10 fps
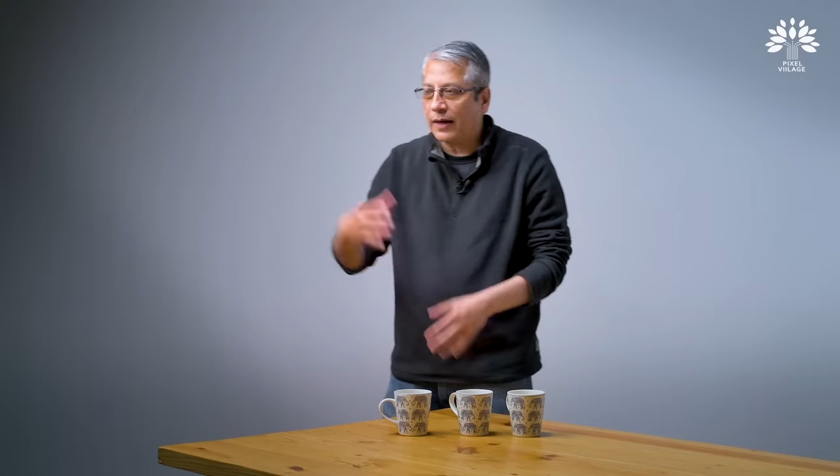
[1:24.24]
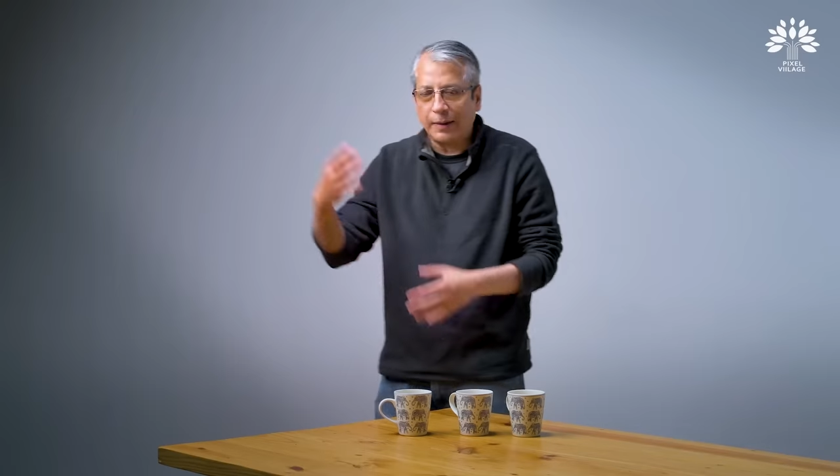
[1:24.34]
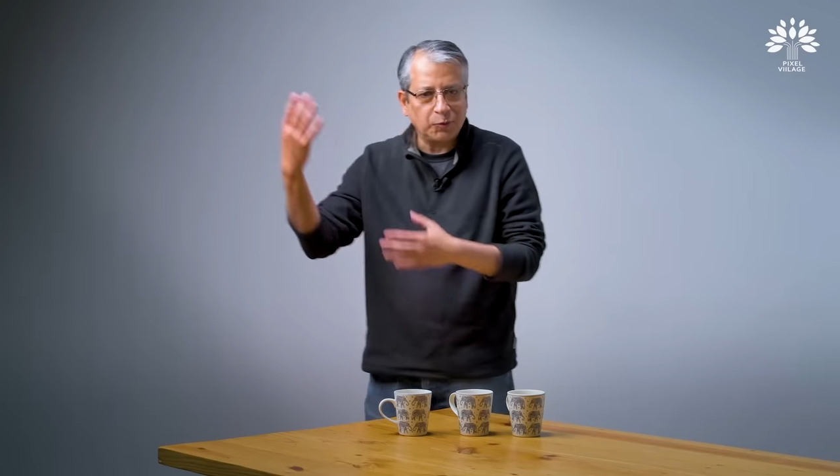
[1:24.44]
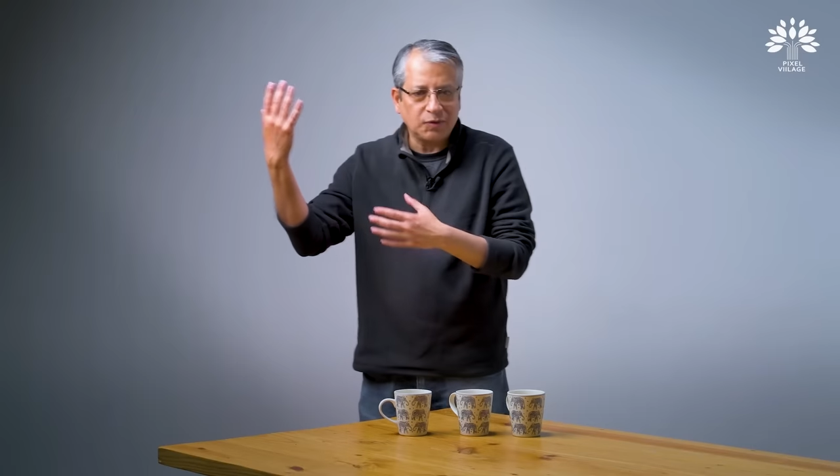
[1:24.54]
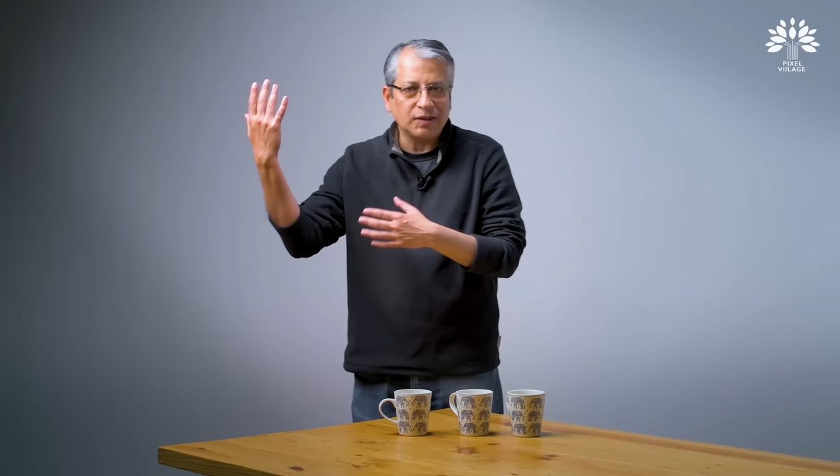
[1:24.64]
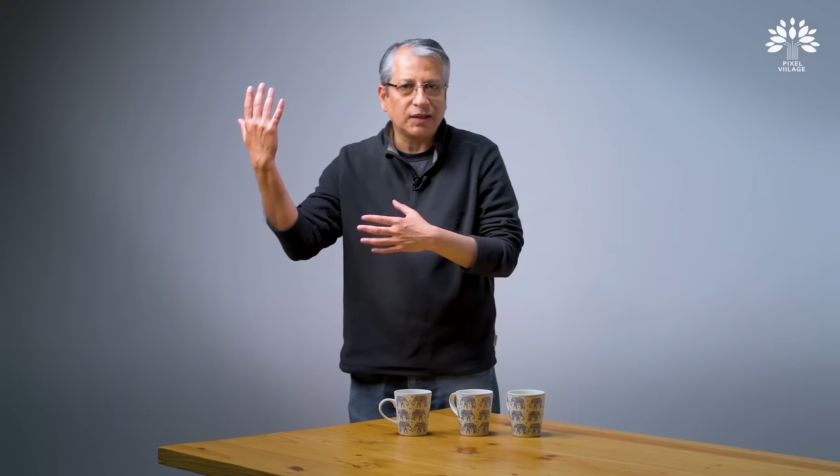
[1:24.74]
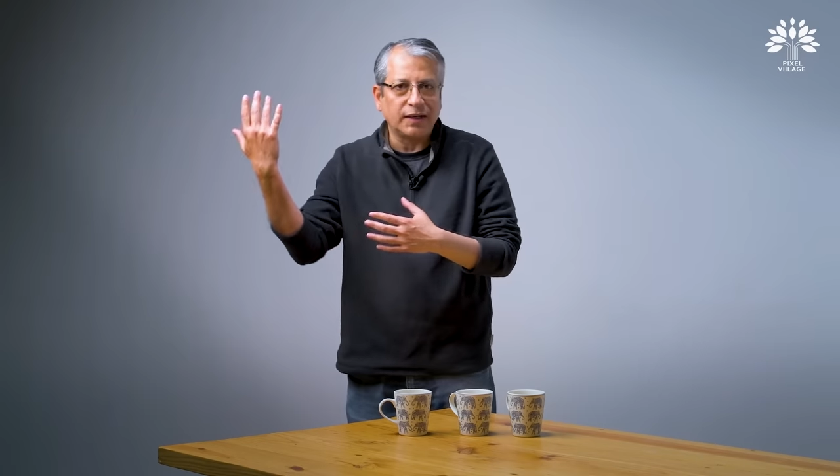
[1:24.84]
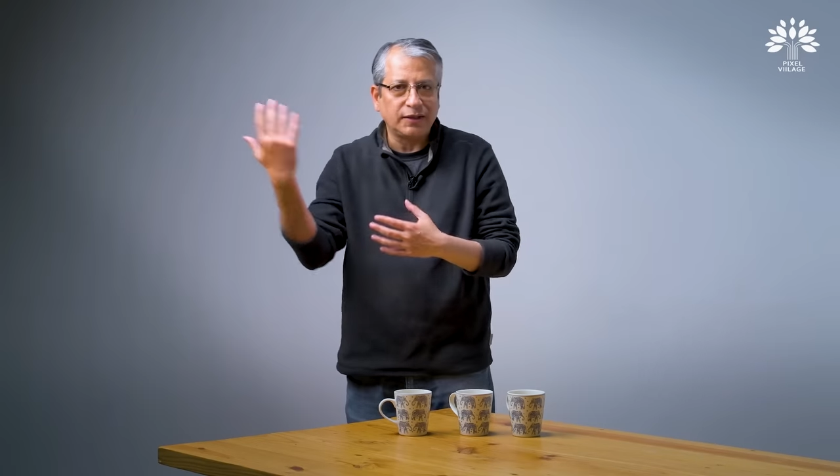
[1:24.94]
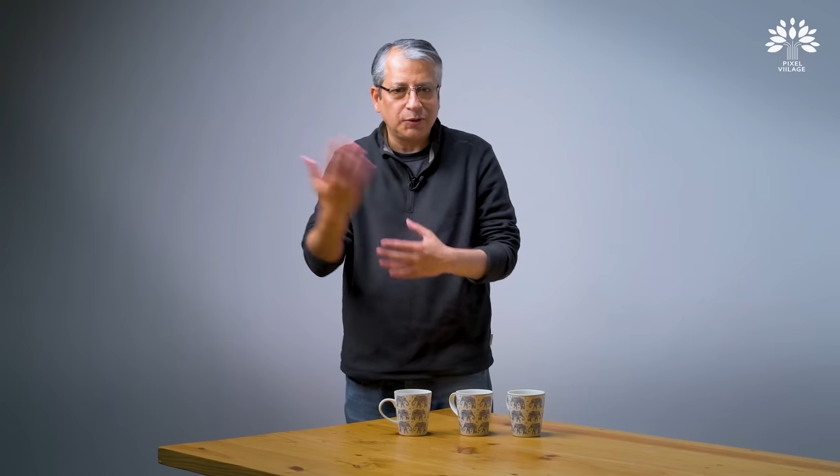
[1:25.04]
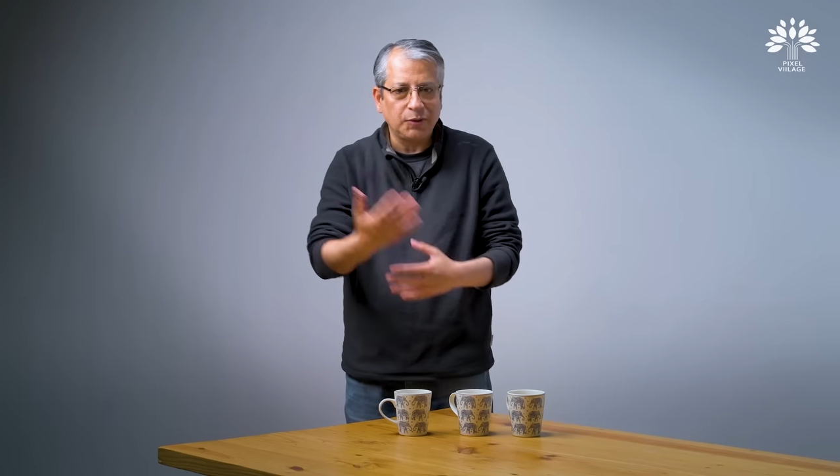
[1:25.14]
I'm using the
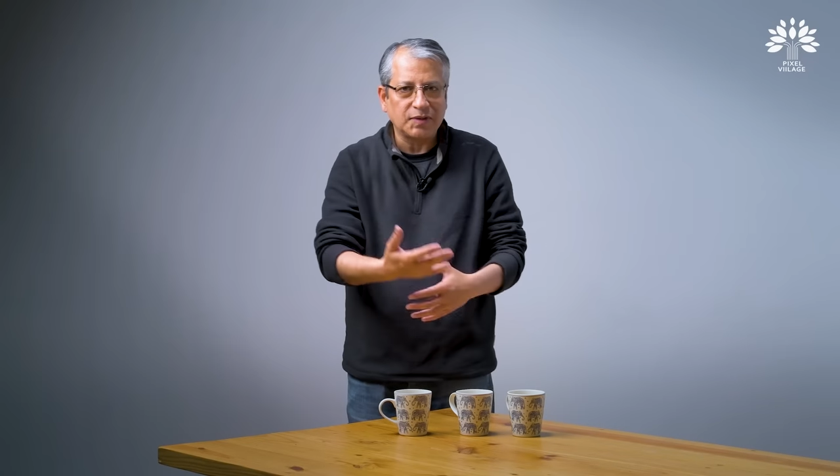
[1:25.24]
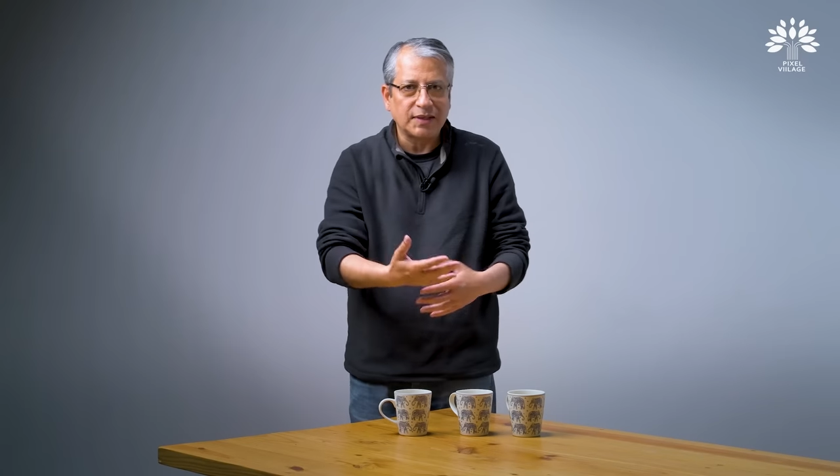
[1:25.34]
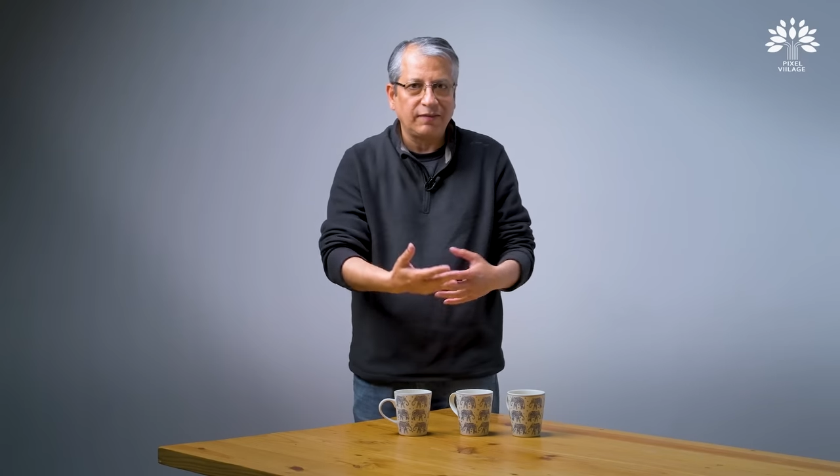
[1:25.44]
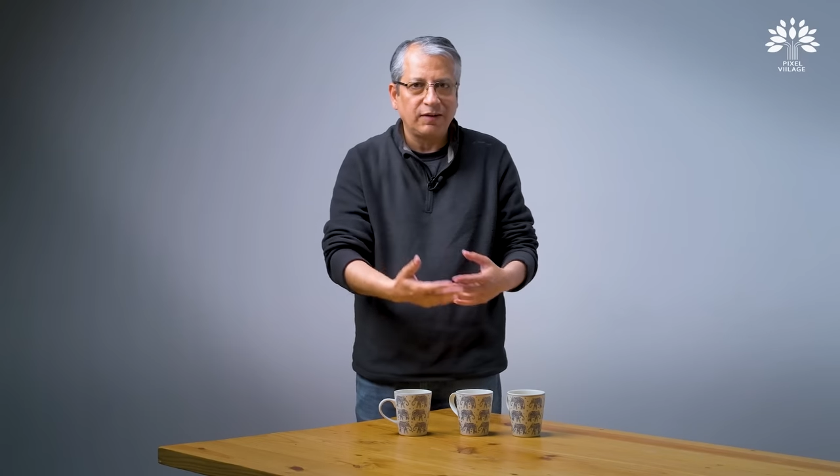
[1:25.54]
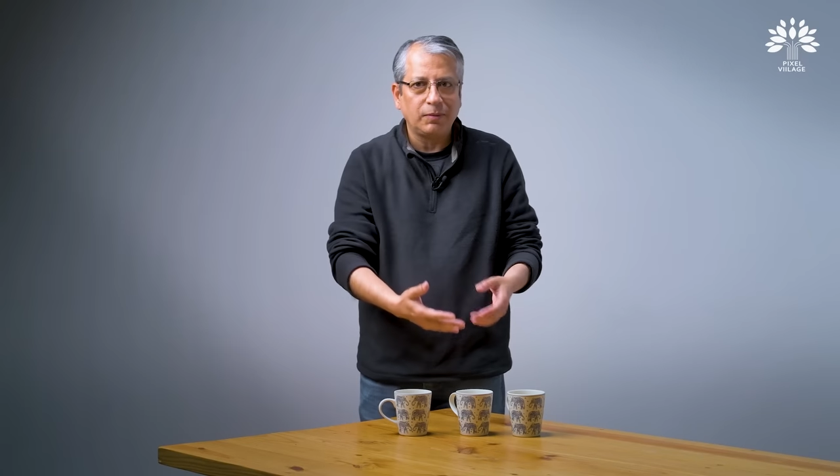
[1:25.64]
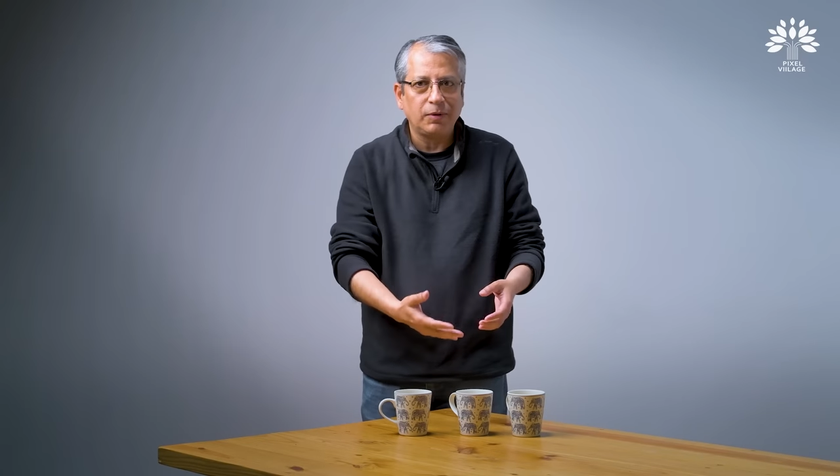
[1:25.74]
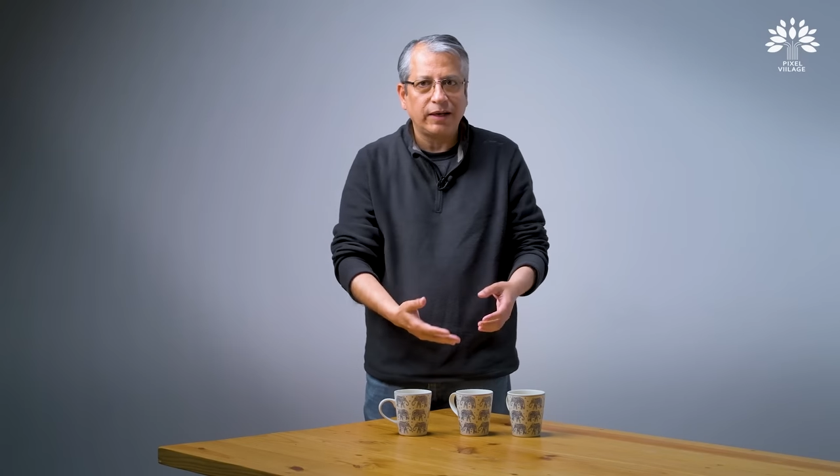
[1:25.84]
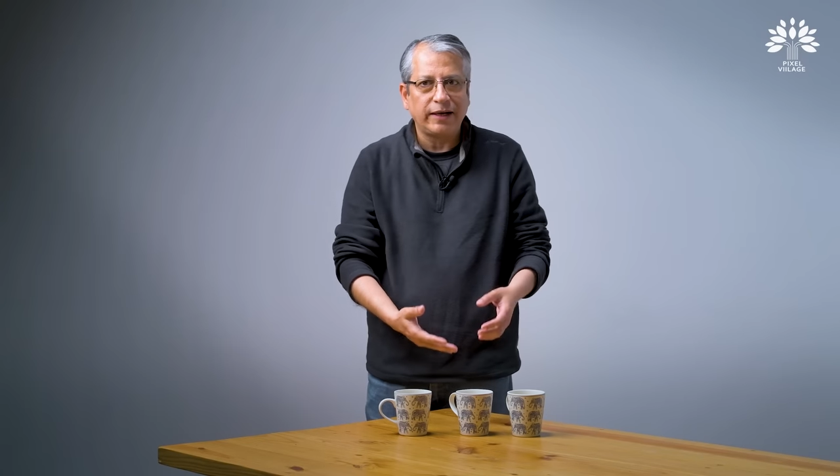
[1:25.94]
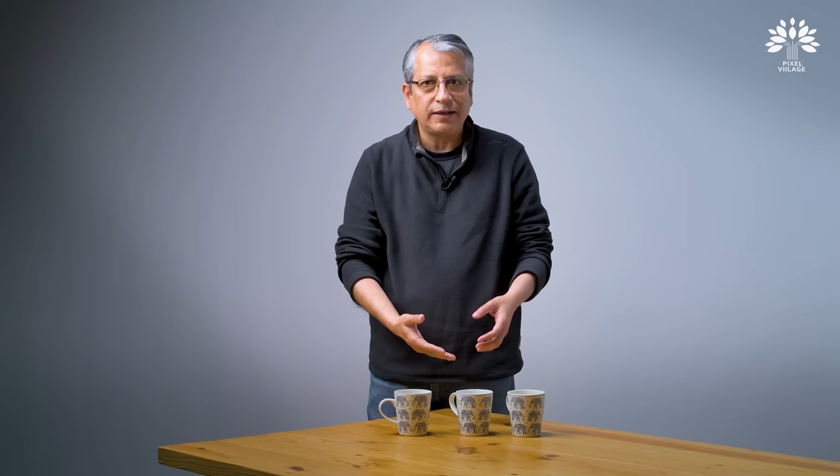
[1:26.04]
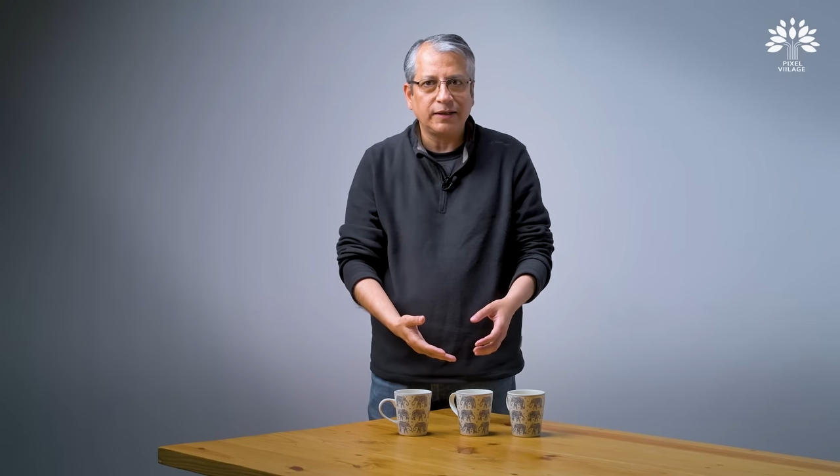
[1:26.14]
continuous available
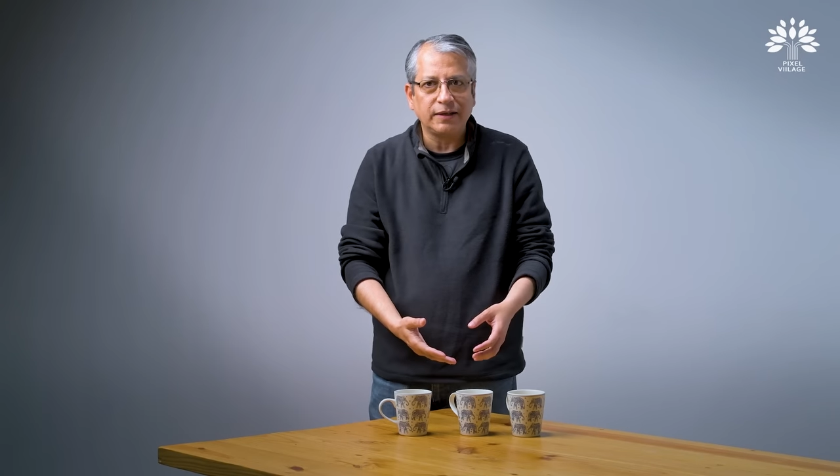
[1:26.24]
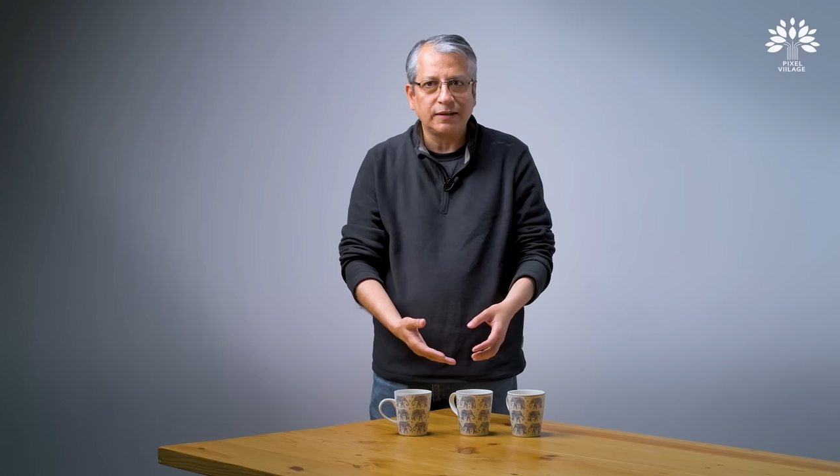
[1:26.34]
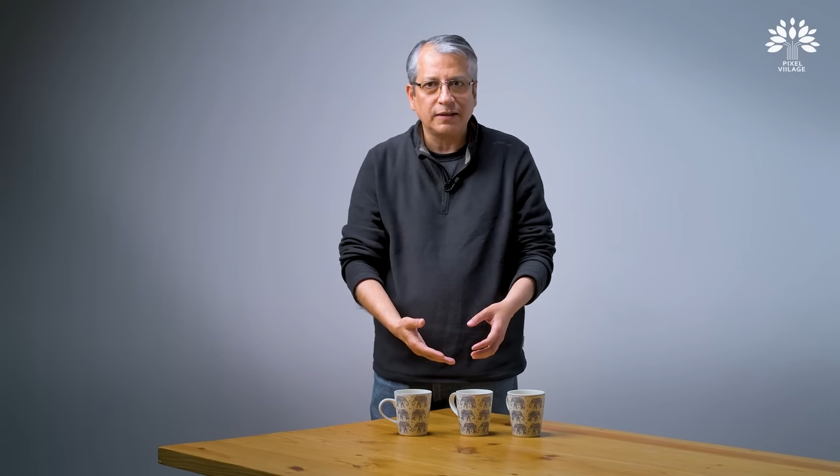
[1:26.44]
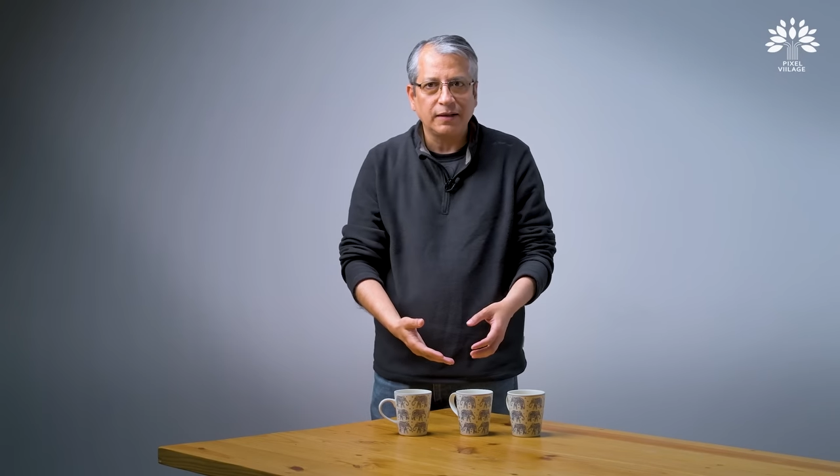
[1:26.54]
light here